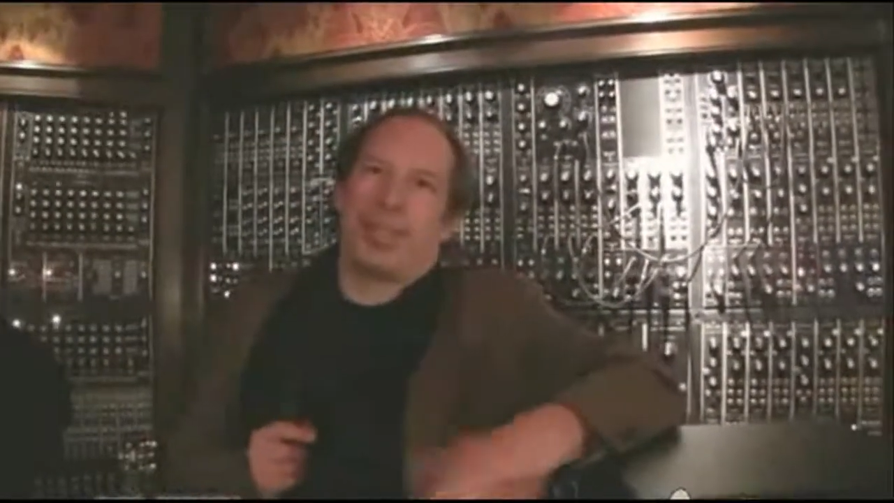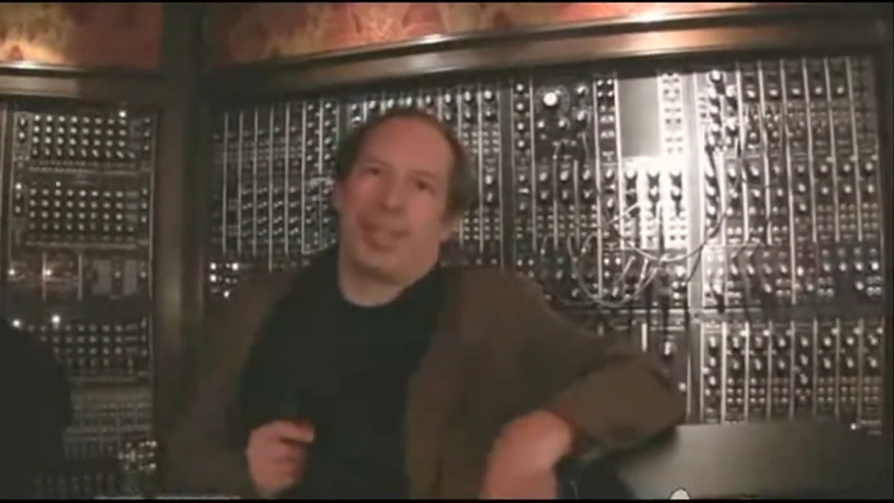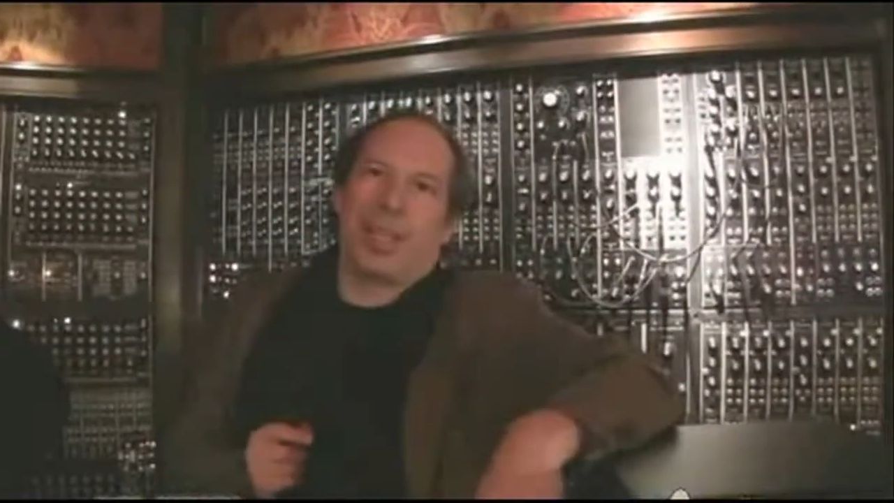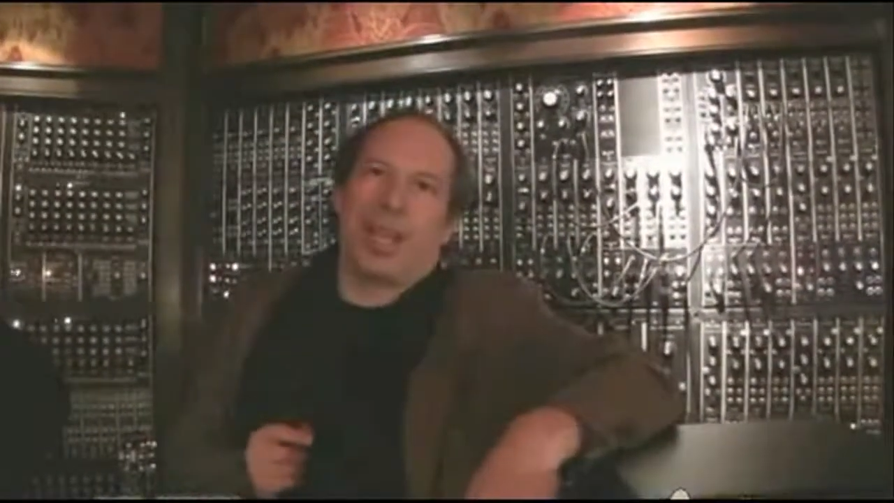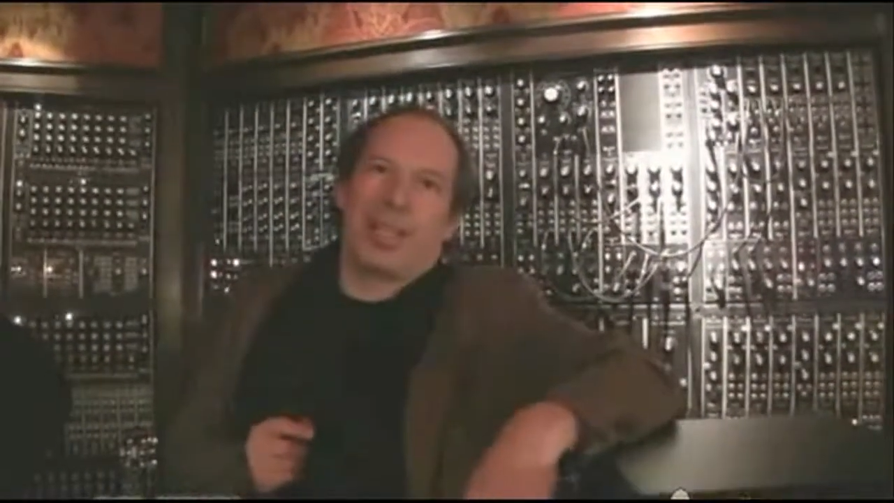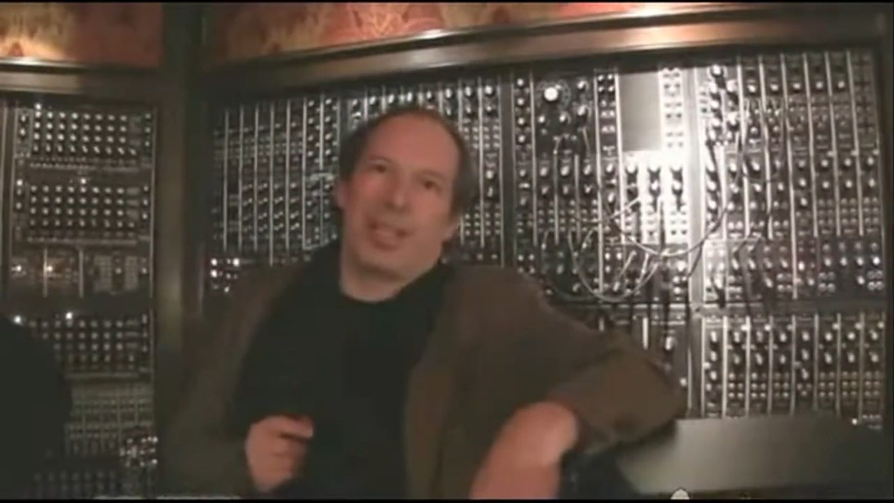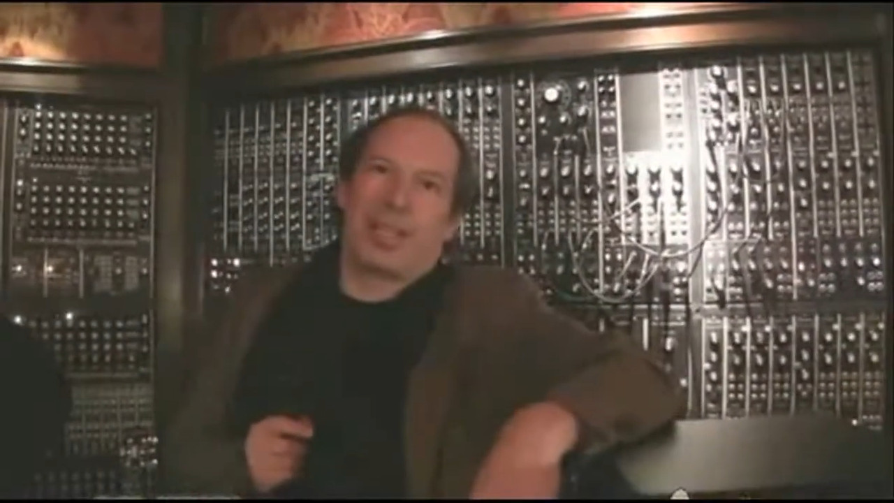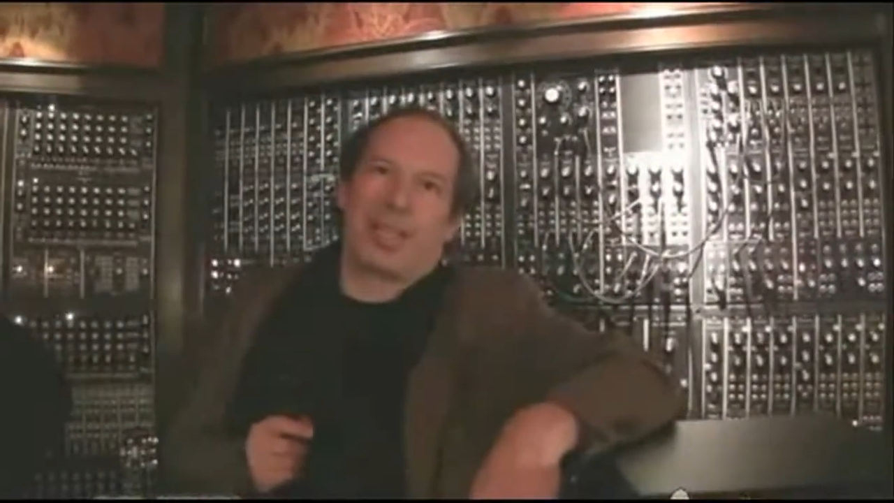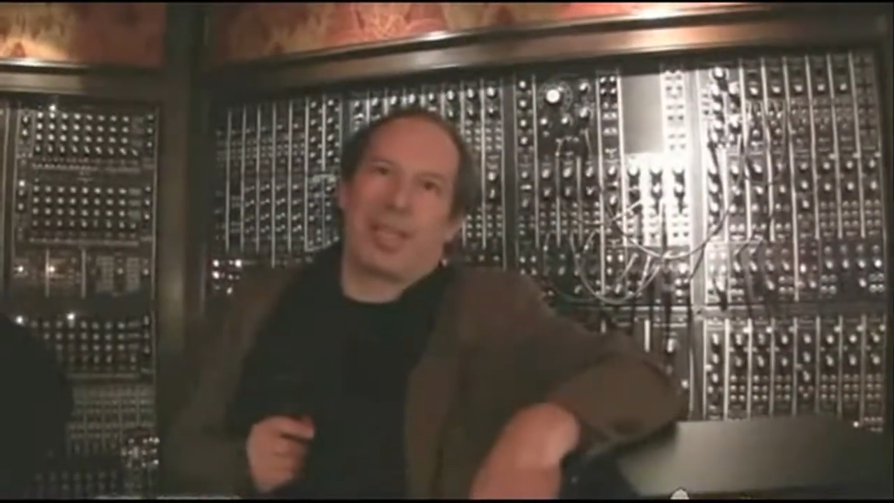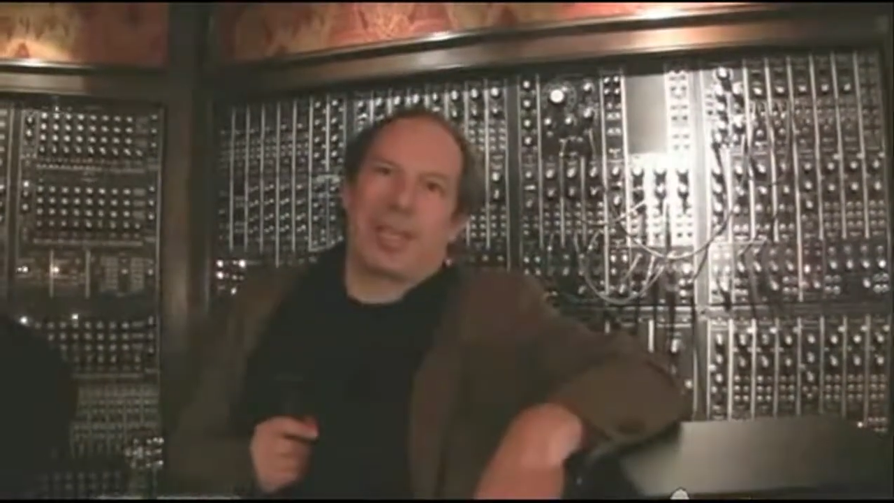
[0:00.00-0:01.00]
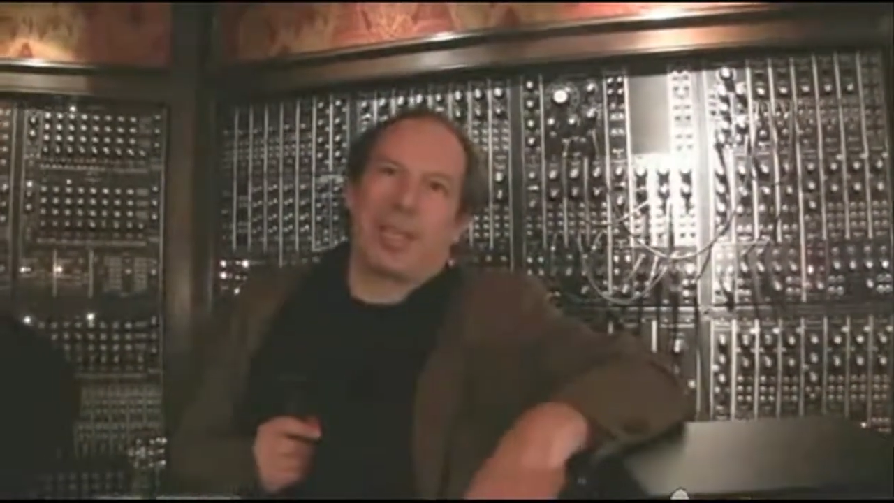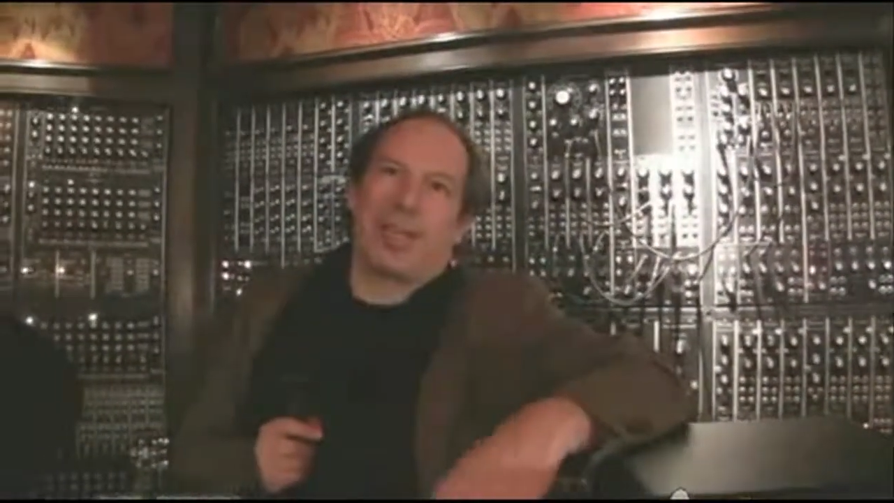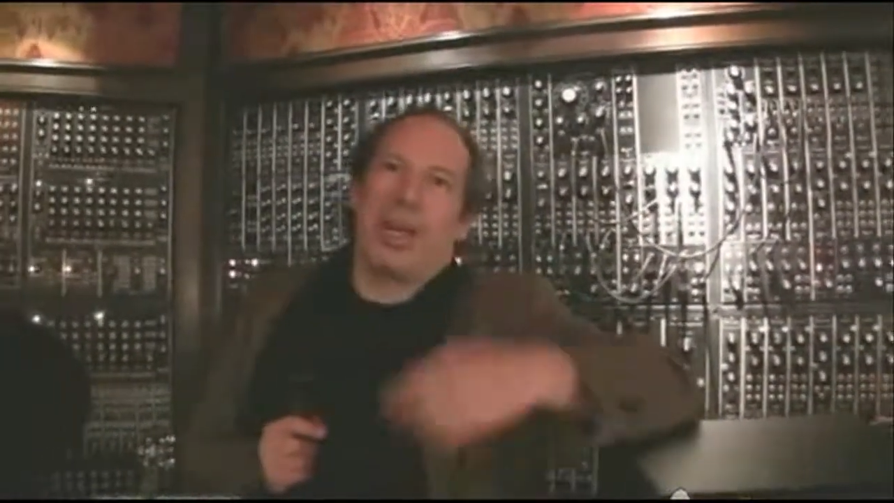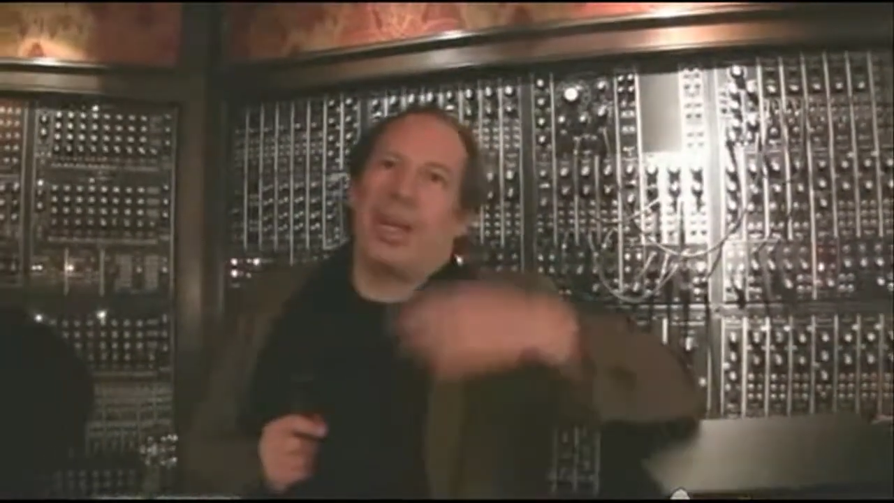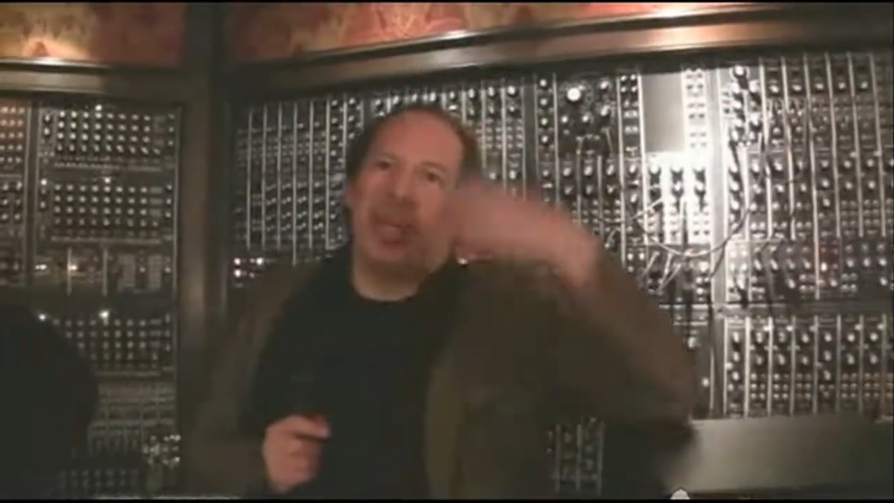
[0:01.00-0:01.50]
and the 80s that,
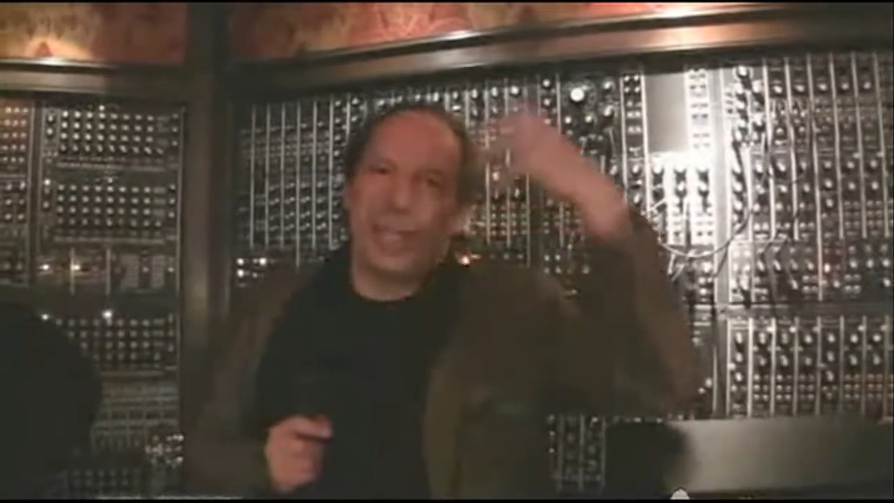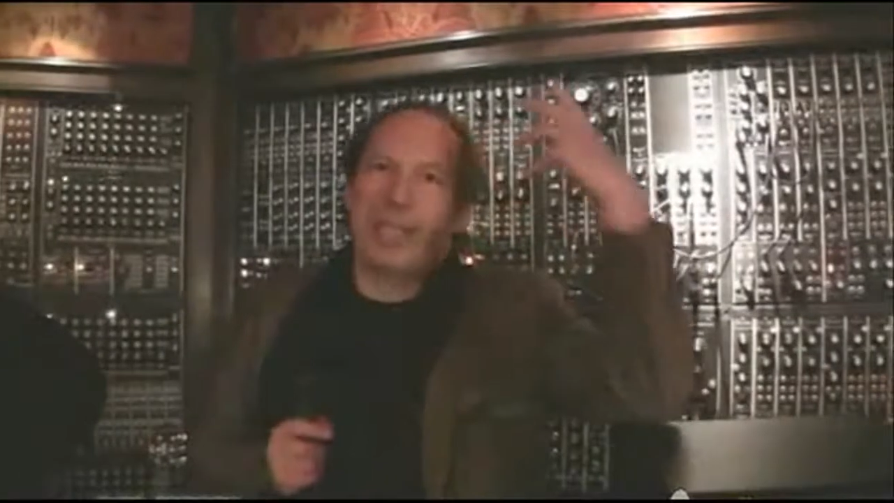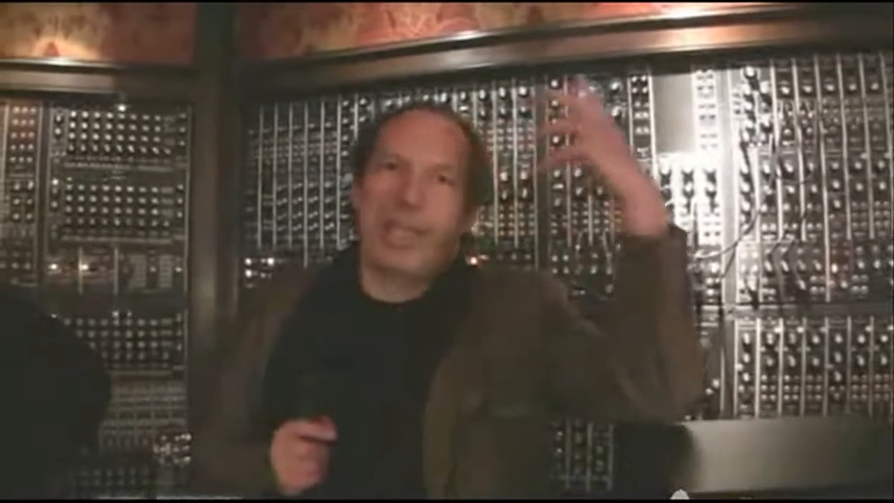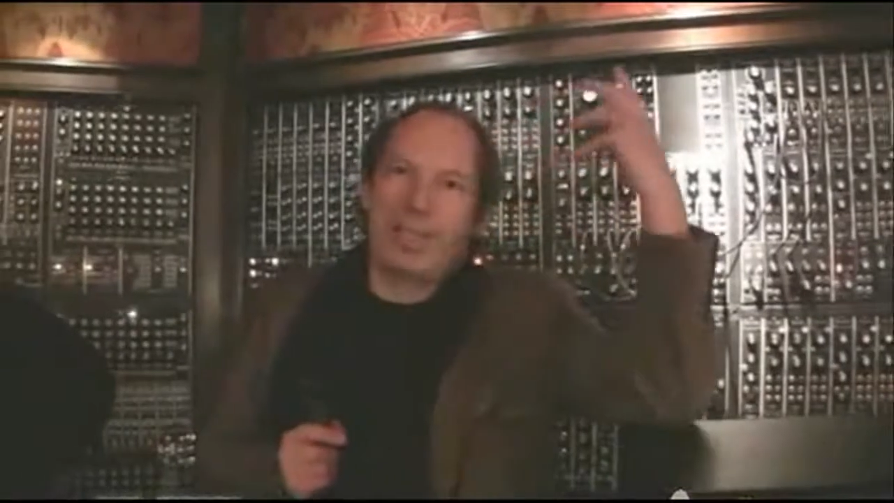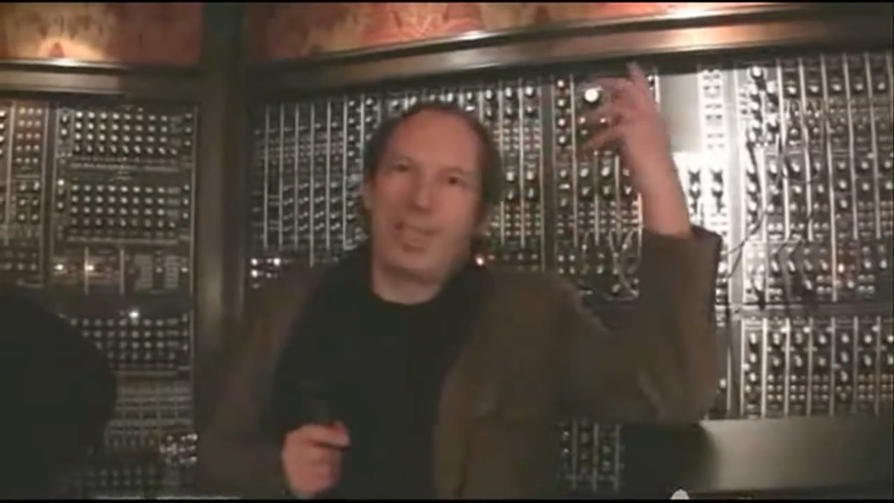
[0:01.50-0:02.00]
anything that's